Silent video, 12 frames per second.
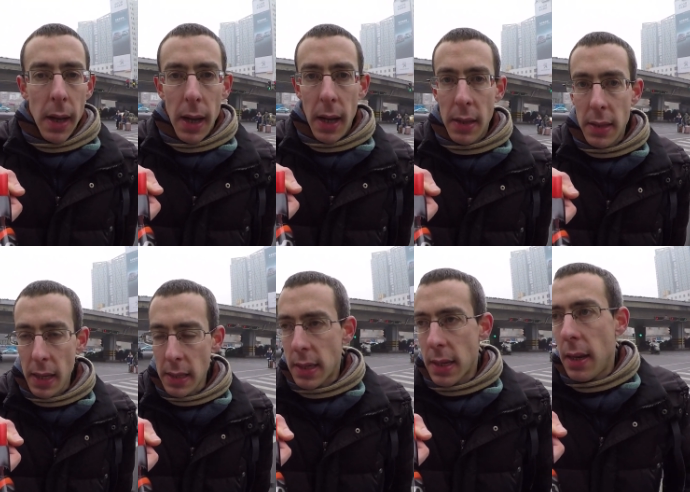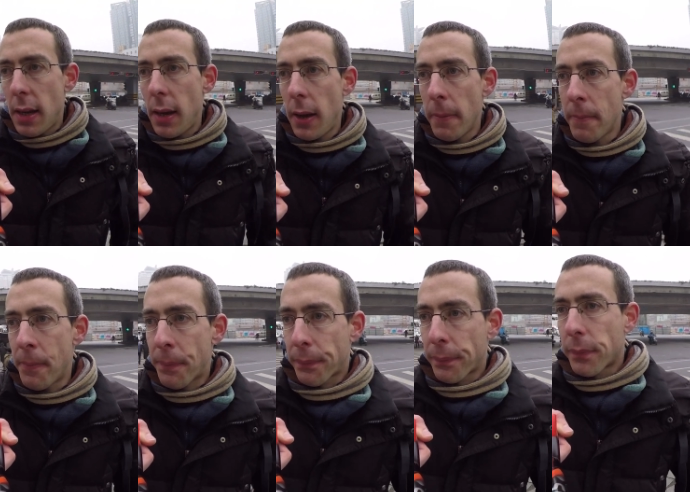and that's
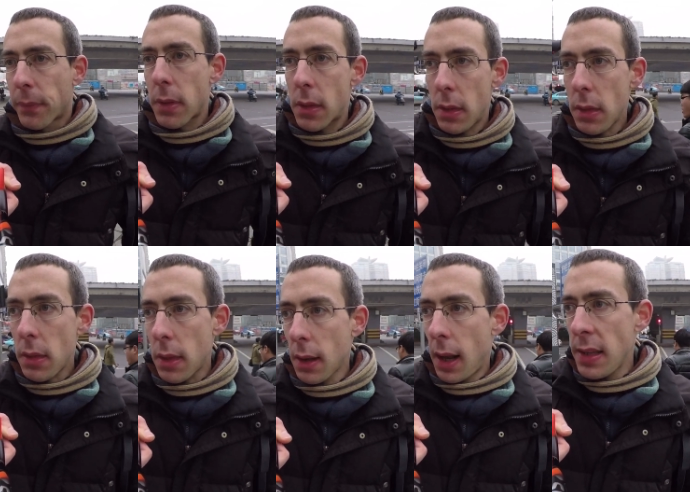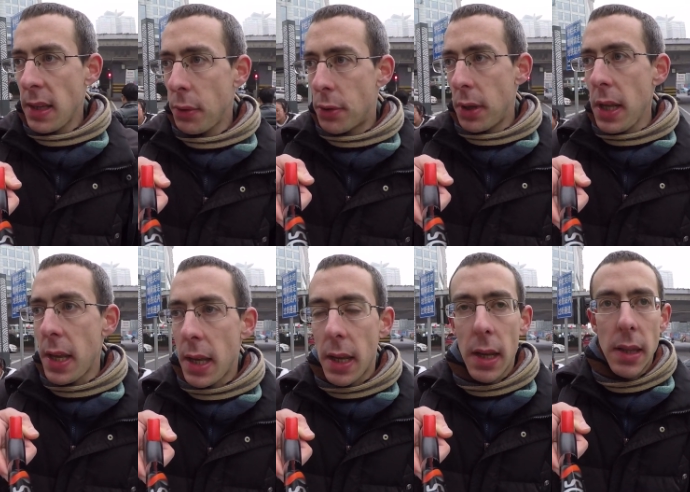and they would
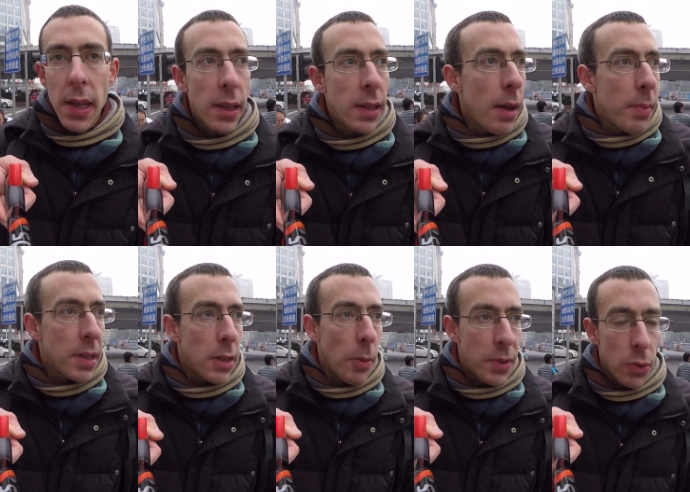really take time and stop.